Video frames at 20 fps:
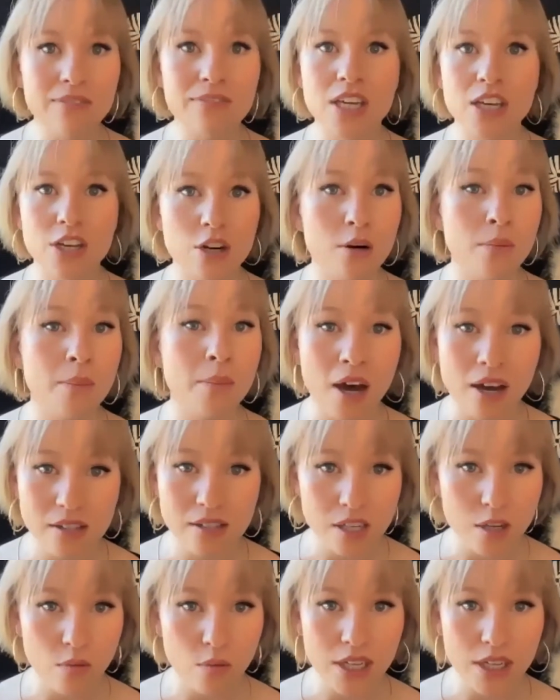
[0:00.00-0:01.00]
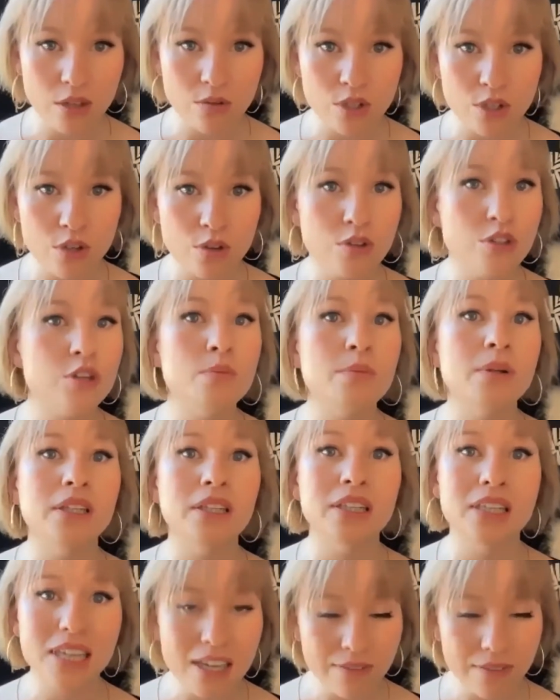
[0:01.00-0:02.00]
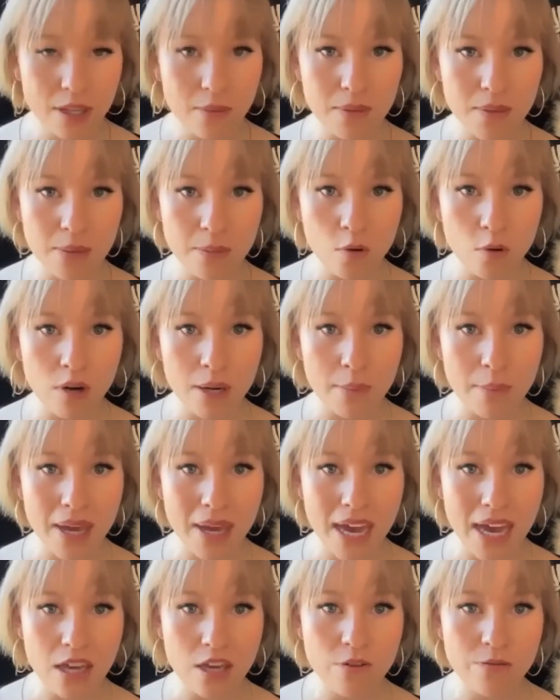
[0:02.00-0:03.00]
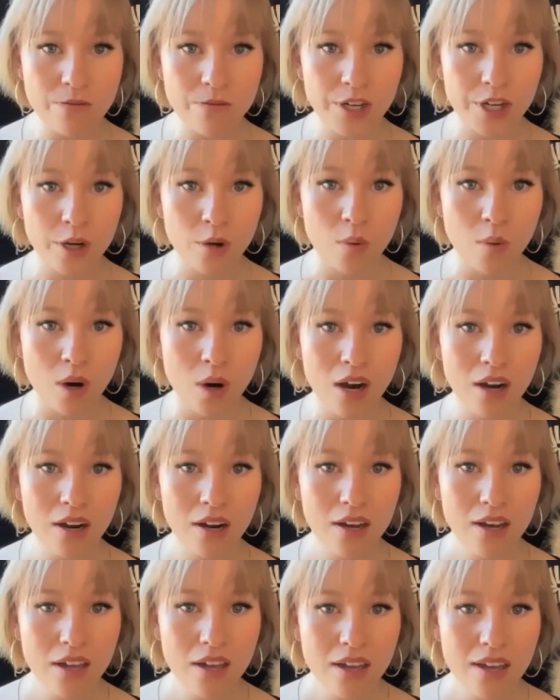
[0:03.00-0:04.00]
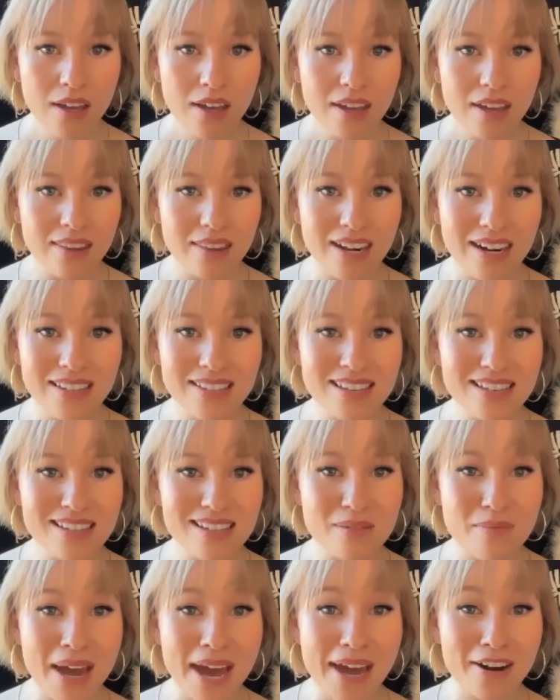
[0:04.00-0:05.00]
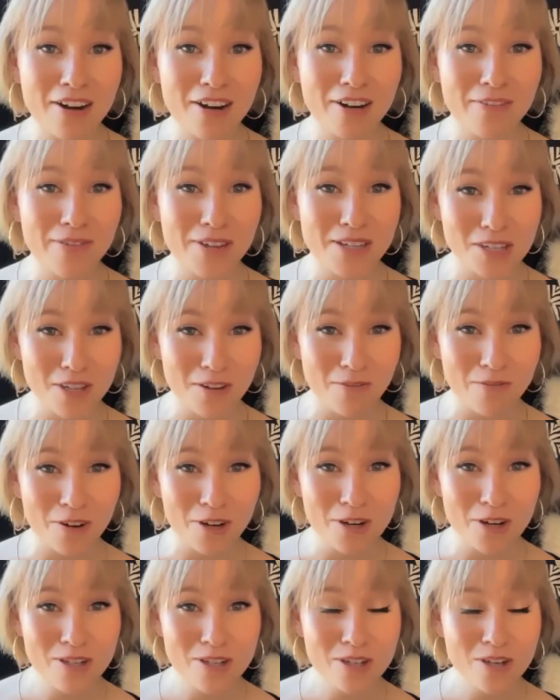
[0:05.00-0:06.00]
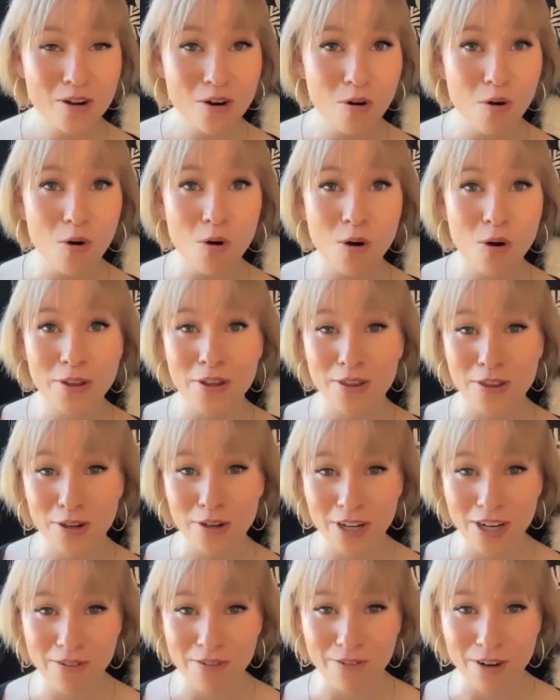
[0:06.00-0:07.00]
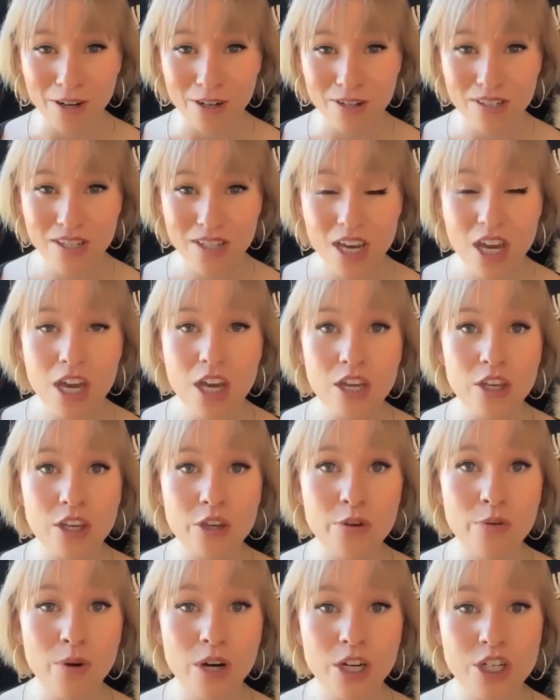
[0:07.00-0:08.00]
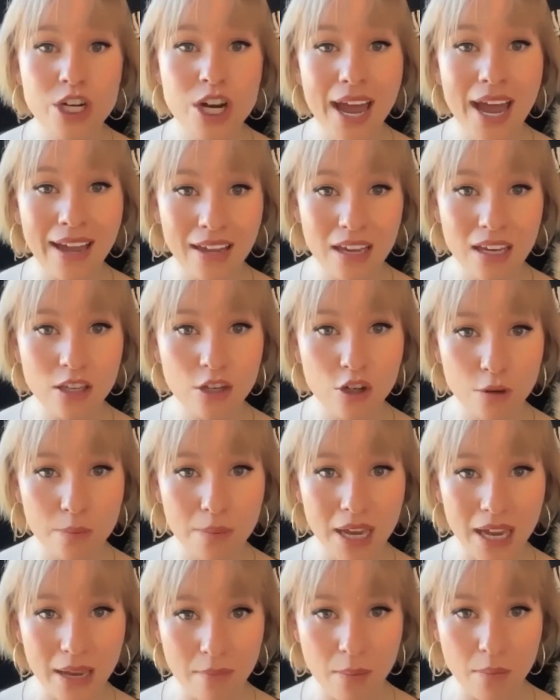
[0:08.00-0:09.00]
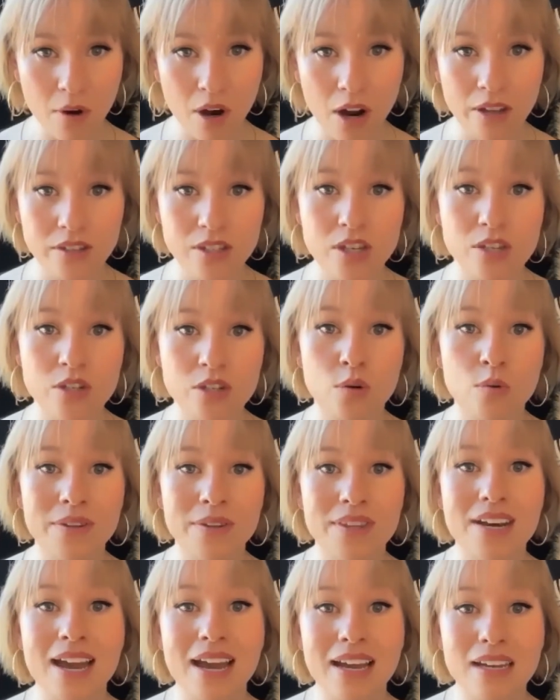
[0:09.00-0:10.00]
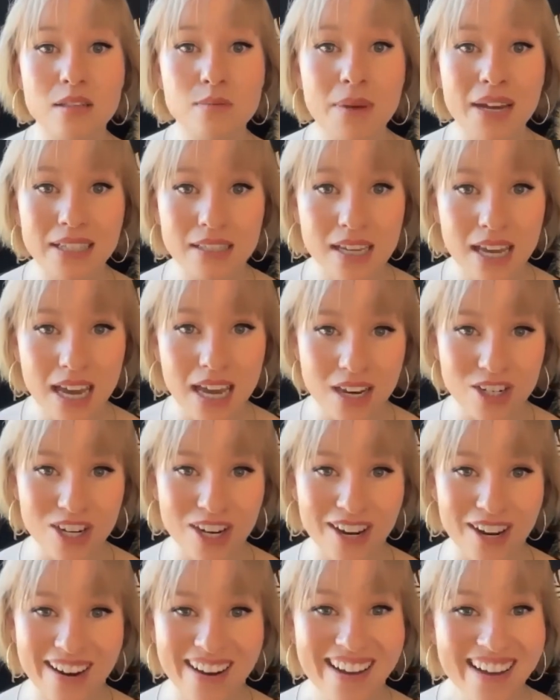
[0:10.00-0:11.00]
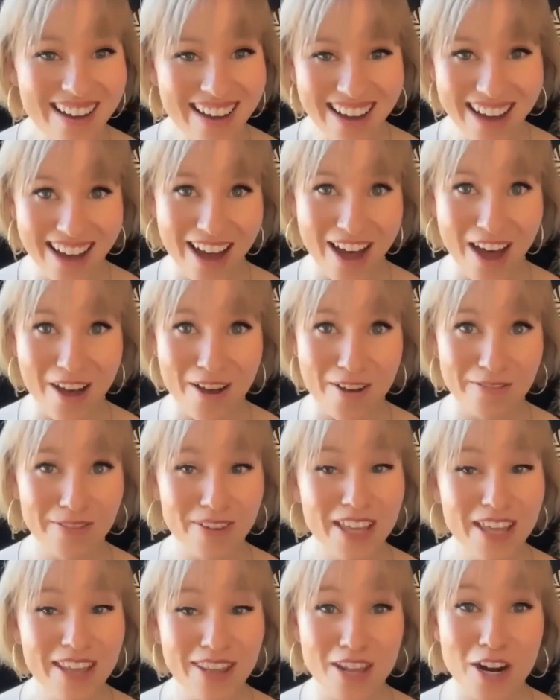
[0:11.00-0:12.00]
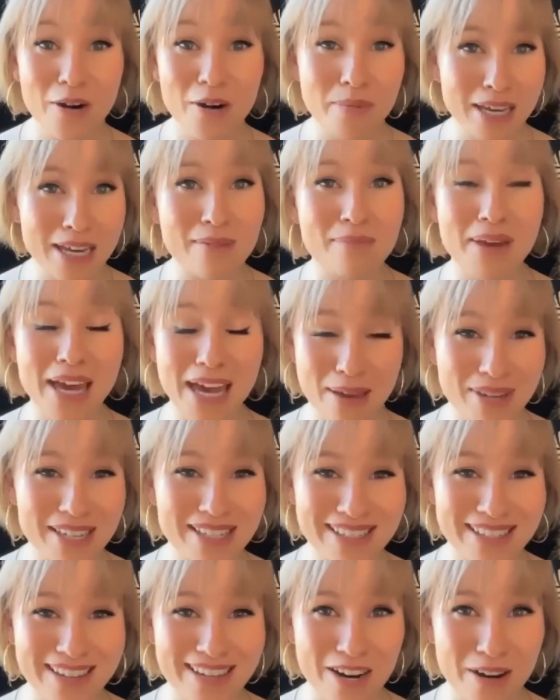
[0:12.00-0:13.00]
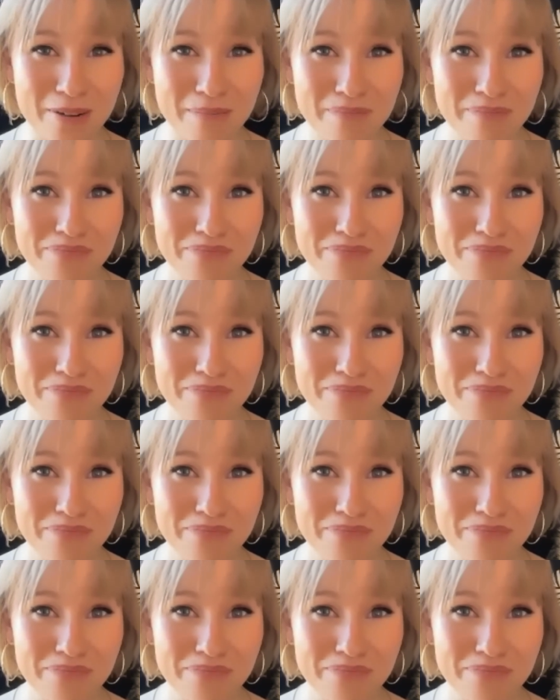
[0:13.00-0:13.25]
that you're a boss at what you do, you believe that people want to pay you for your work, then it doesn't matter if it's the 1st or the 31st. You are checking your payment processor with an expectation of there being payments in there,